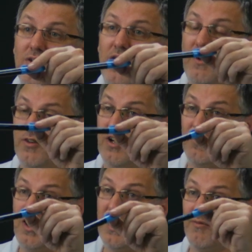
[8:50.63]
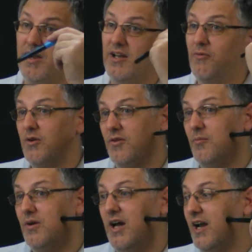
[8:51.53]
I've done a lot of writing with
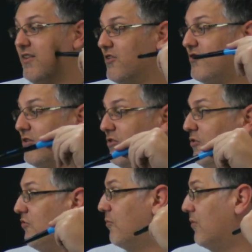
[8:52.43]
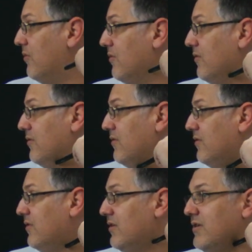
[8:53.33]
them, and they're still usable.
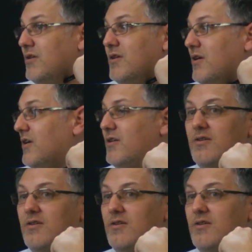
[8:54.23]
Huh?